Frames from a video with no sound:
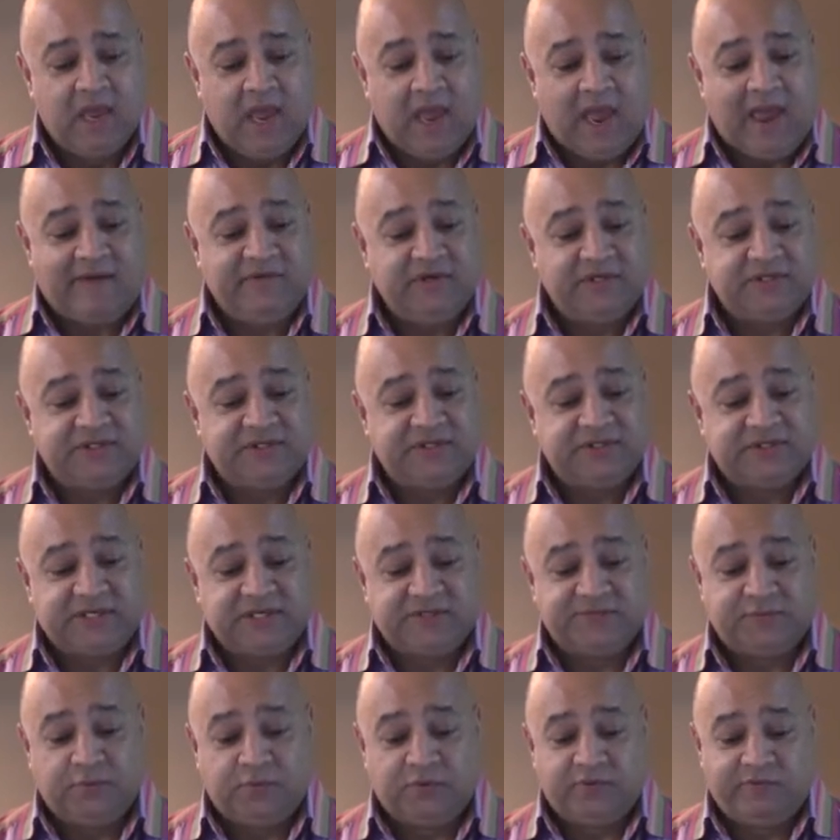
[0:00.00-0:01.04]
Having a
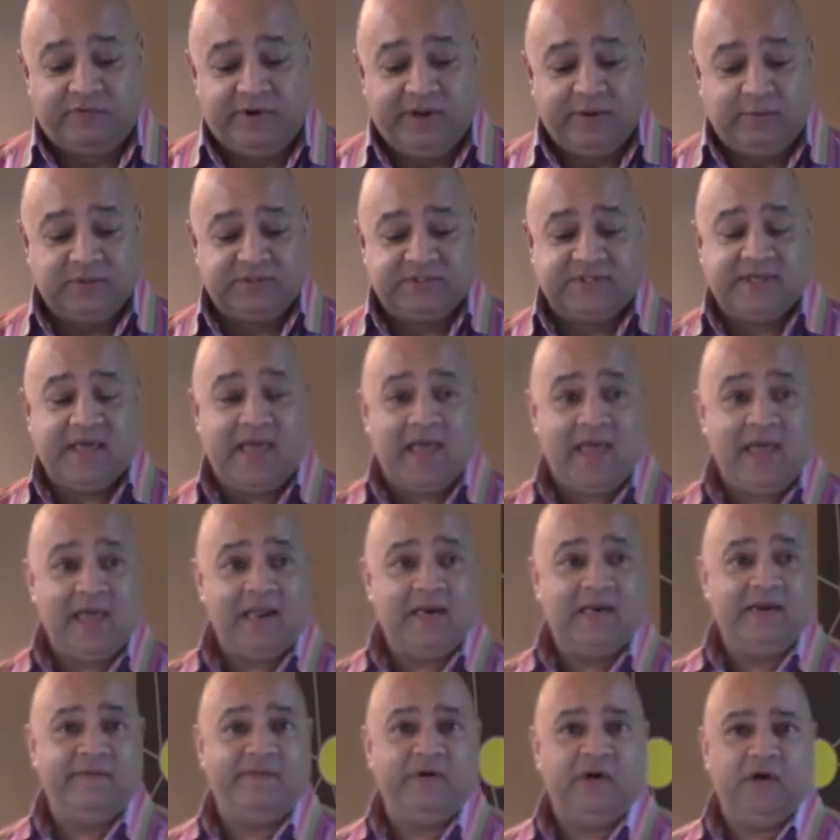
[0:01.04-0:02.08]
successful career was there,
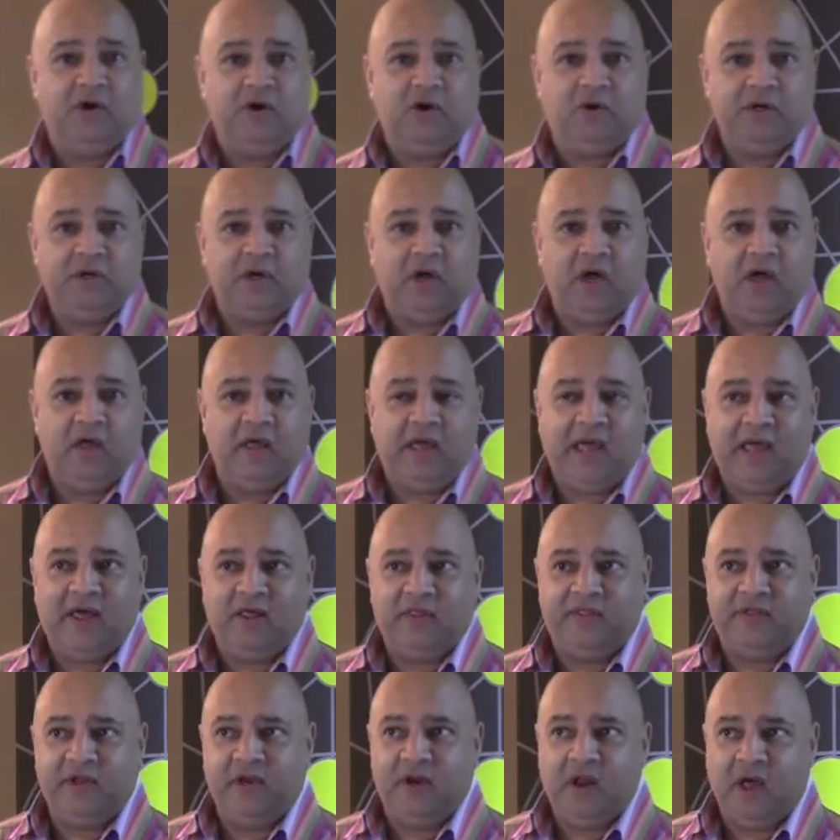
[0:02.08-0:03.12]
living a long and
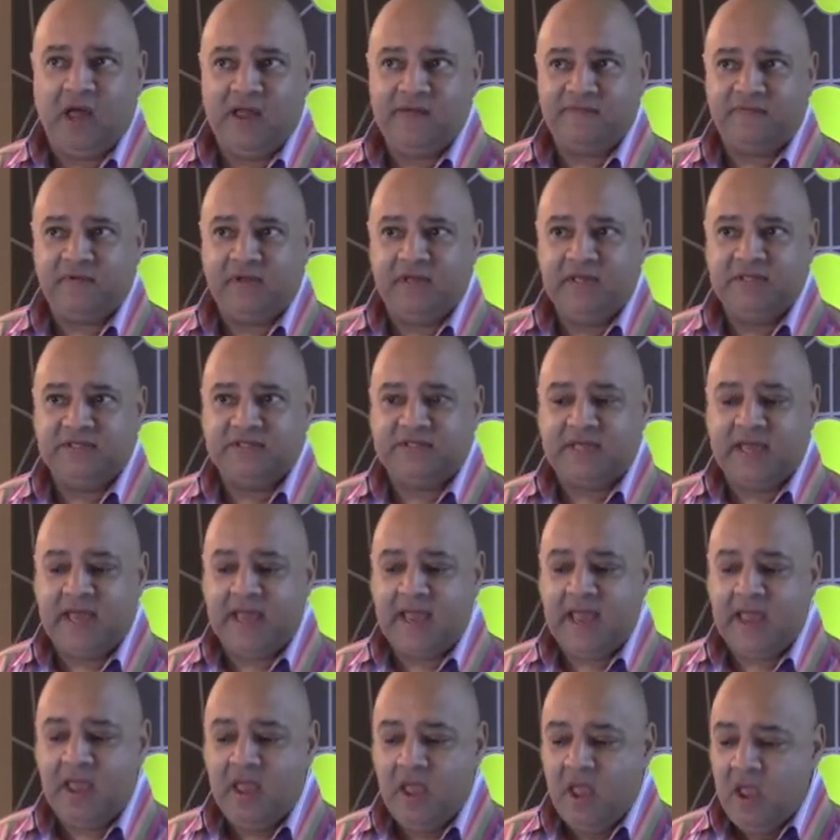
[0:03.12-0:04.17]
healthy life is
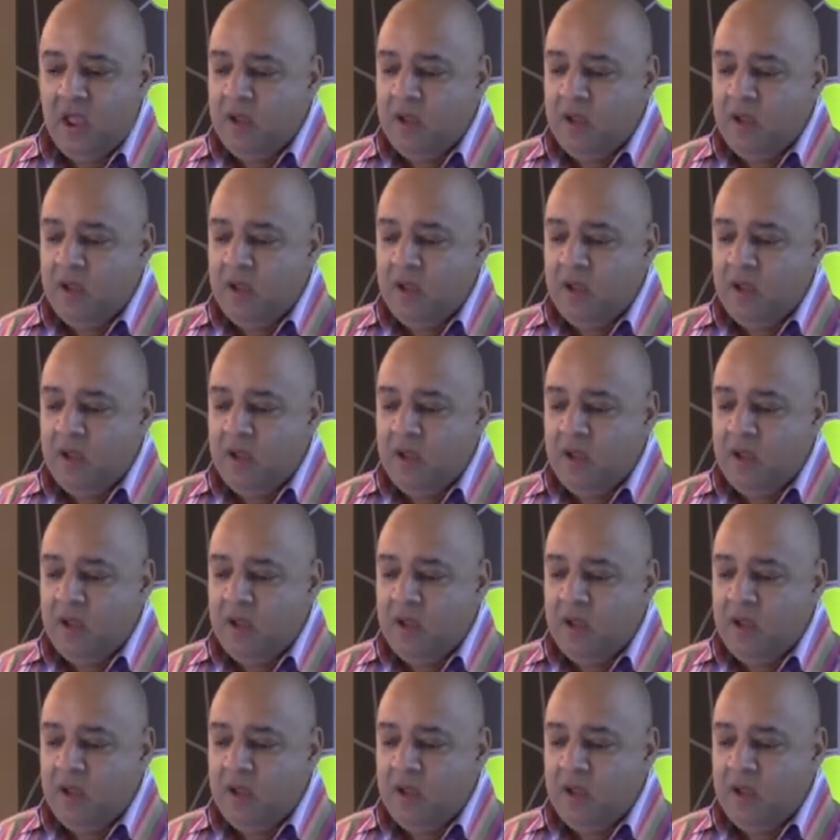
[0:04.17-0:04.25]
there.